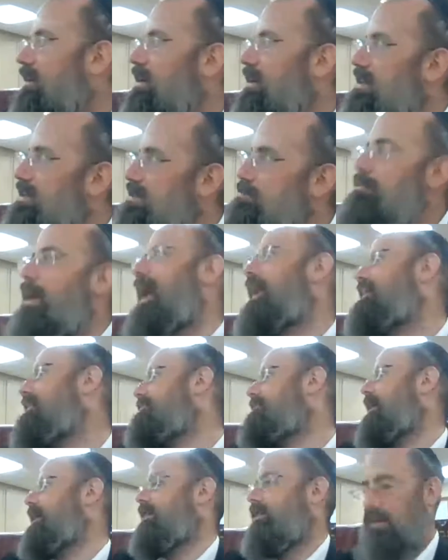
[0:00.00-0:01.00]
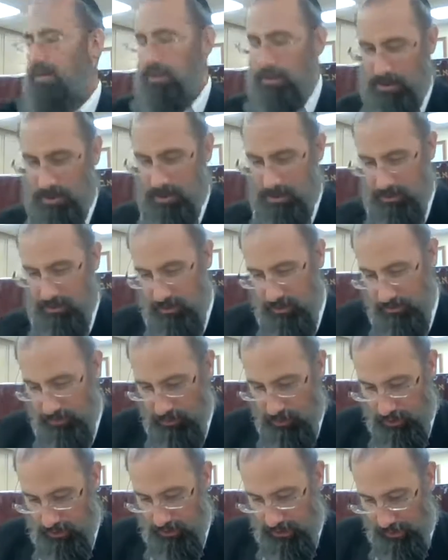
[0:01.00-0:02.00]
is a Malin Bakodesh. If
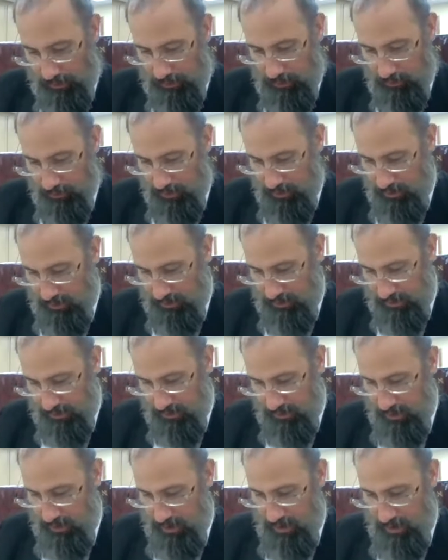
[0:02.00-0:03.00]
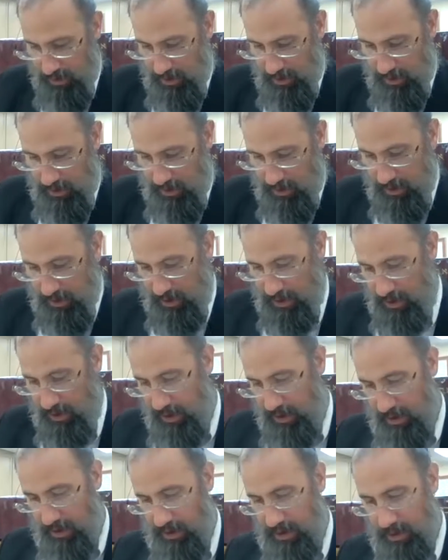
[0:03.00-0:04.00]
you've got time to read it,
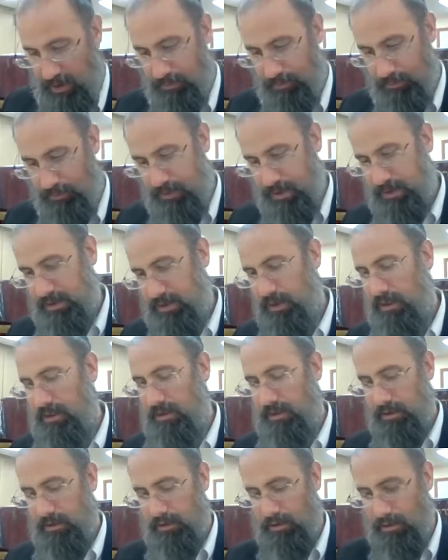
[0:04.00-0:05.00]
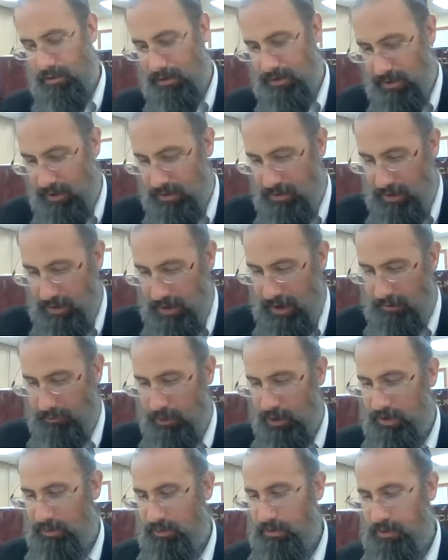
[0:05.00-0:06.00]
so then it's the
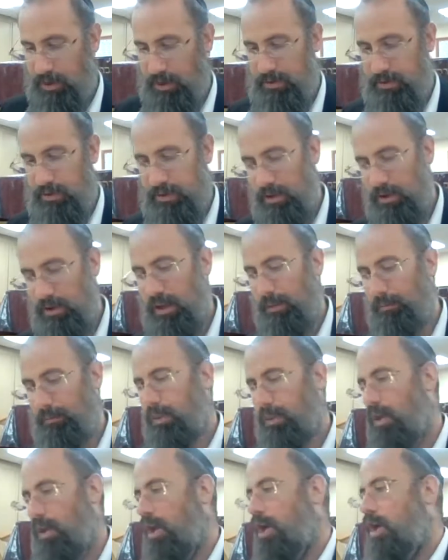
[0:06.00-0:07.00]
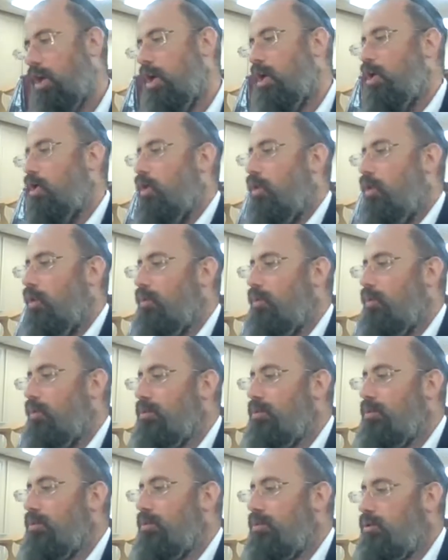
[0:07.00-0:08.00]
bottom choices. Okay.
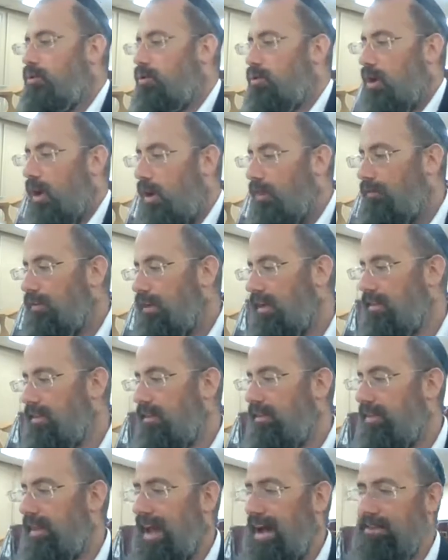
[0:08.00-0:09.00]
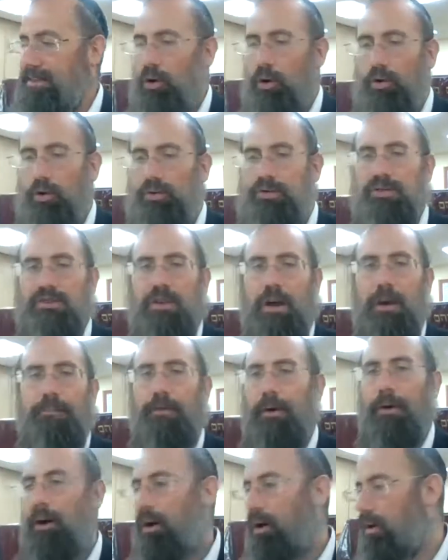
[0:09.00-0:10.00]
They had holes at the top
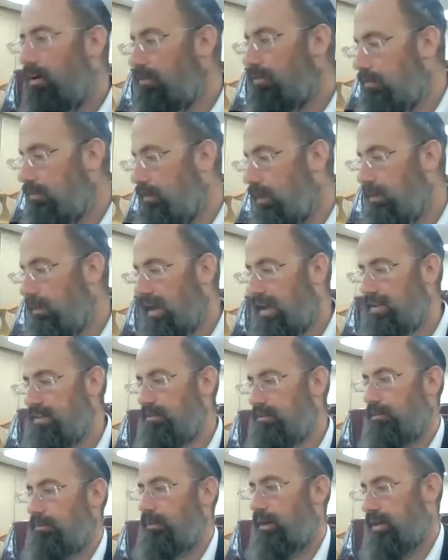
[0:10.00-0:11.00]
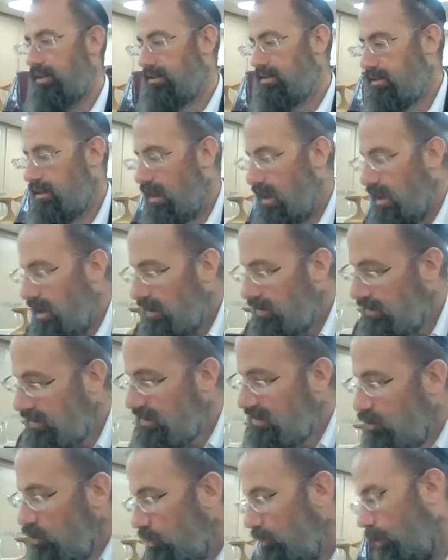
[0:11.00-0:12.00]
of the Chesed base. These
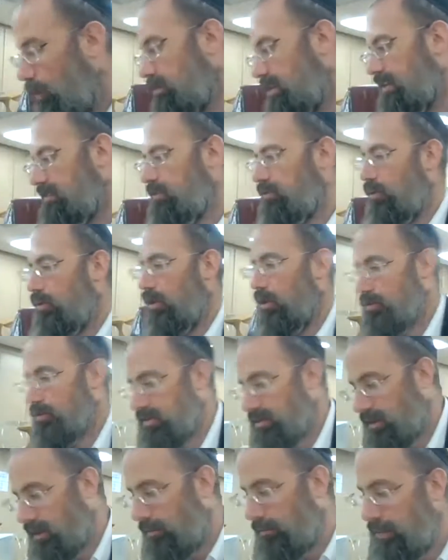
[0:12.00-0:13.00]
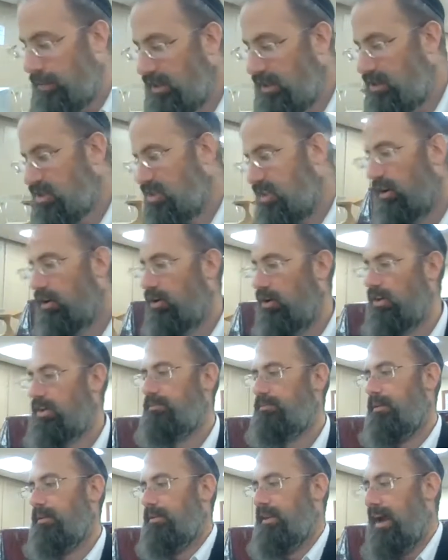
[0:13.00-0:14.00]
two bowls had two holes,
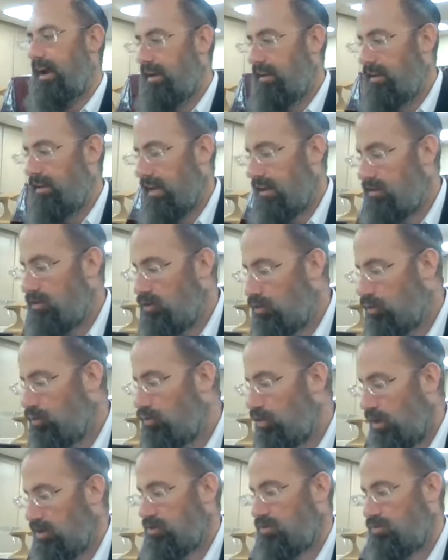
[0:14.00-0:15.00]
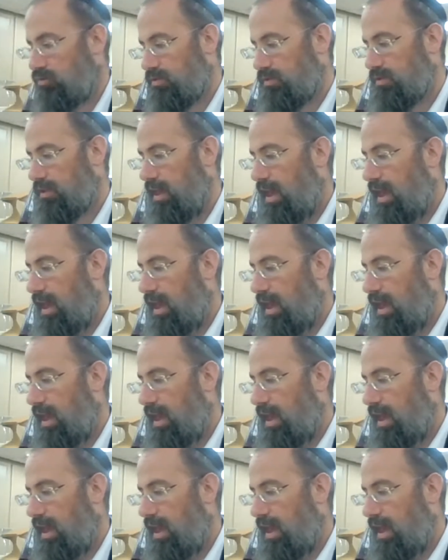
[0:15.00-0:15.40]
like two nostrils.